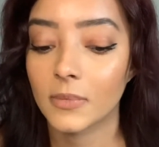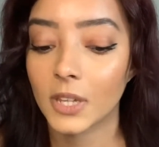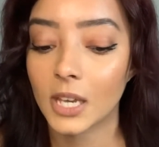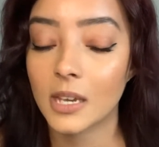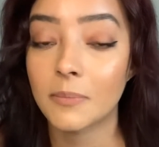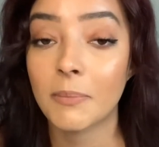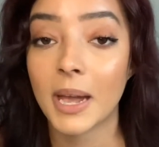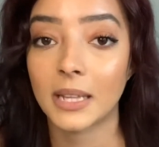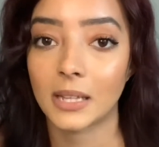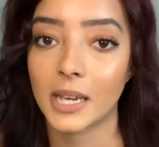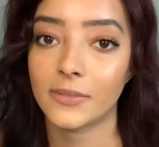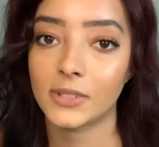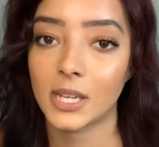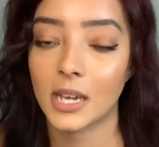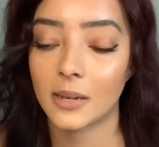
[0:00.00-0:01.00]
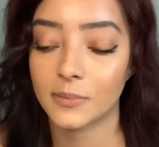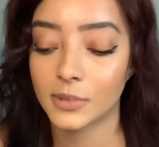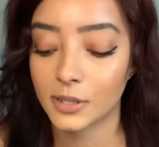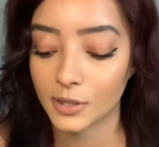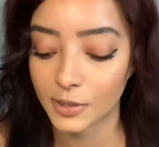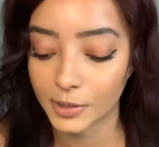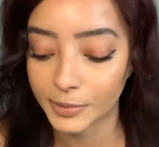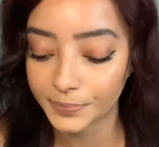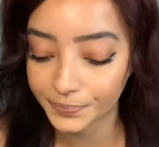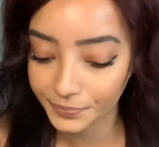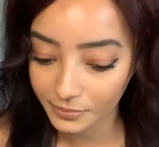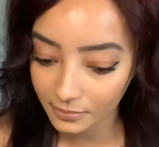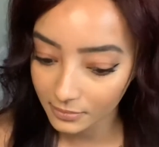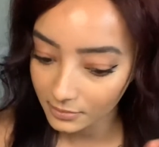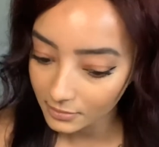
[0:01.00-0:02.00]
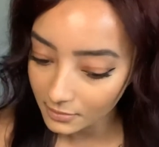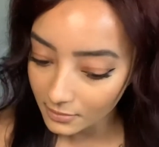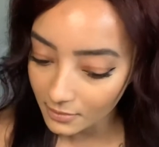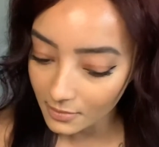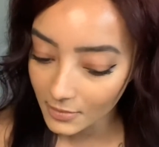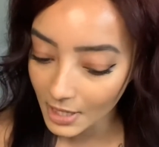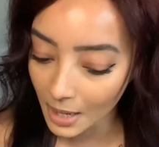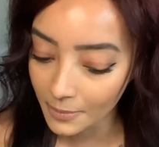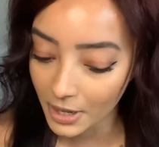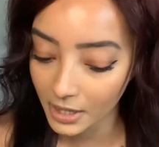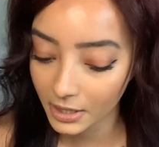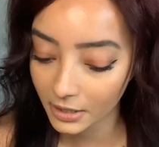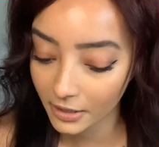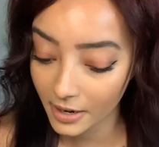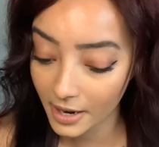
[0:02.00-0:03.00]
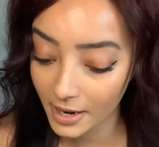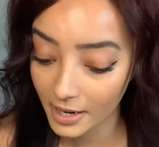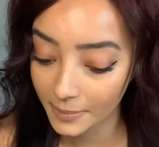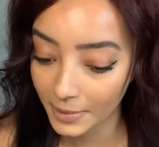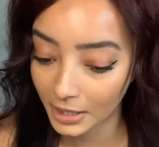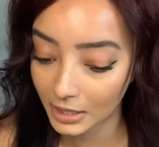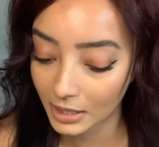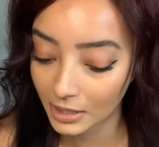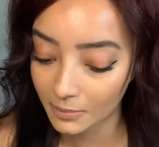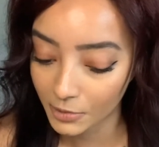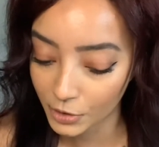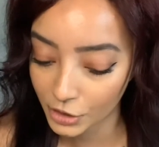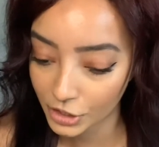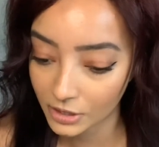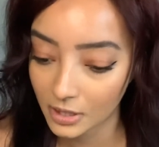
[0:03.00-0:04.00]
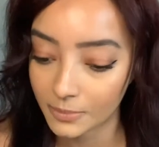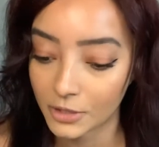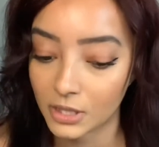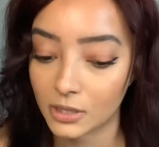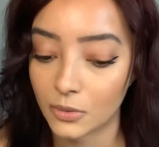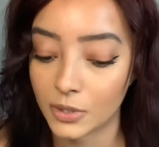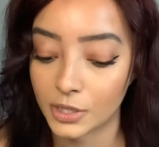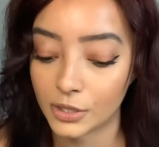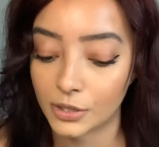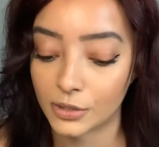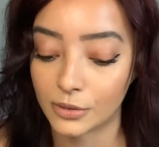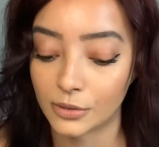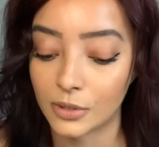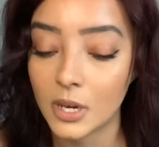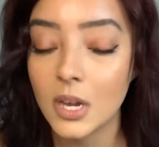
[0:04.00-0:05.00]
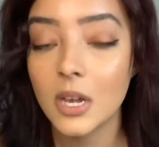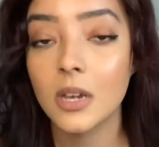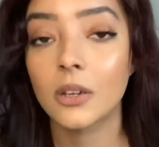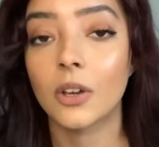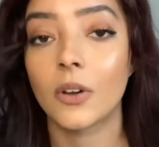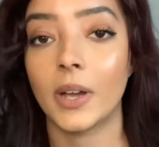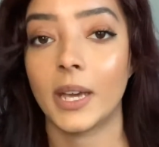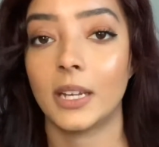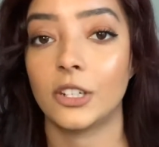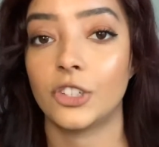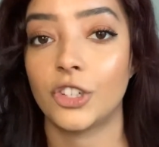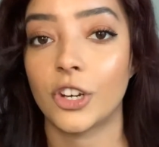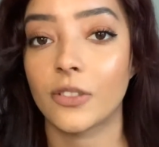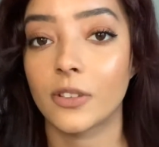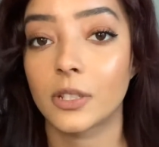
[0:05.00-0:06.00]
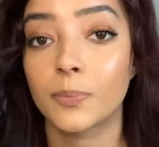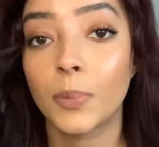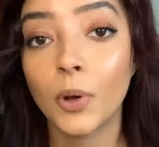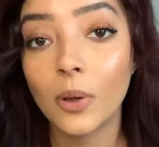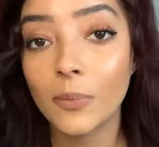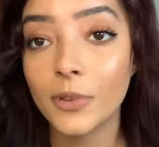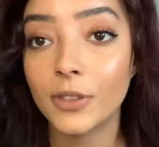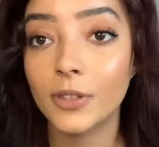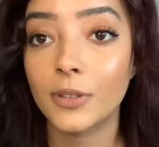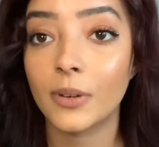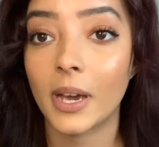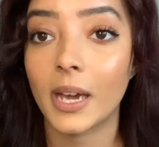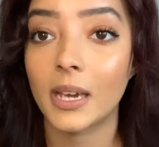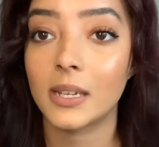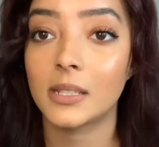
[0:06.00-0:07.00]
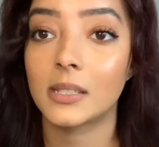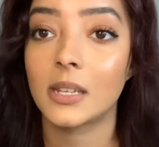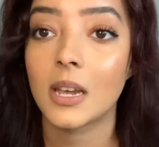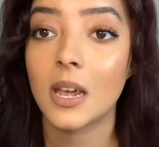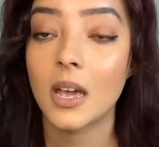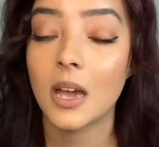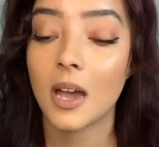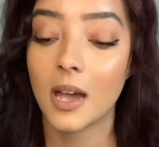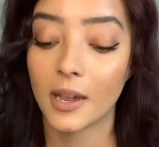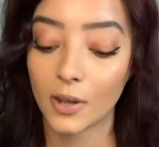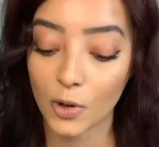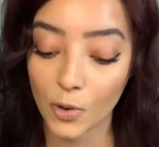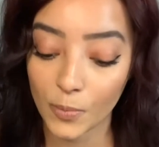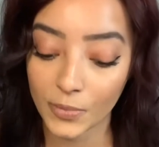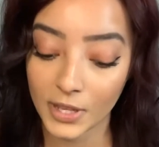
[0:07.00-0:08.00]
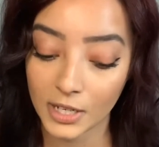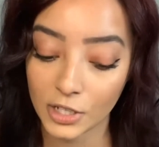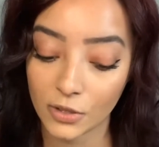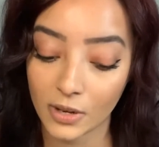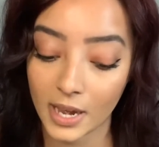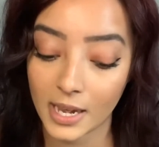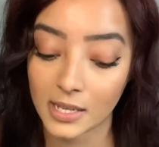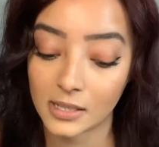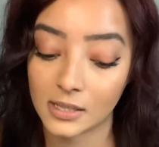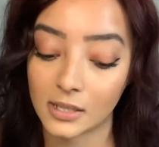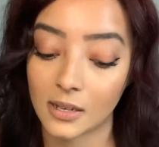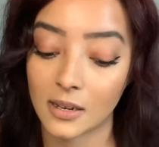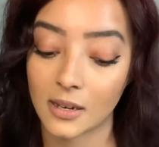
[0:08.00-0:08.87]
in my lifetime. So I'm not gonna cry, I'm not gonna get emotional, I'm just going to go ahead and share this poem with you guys. I hope that you guys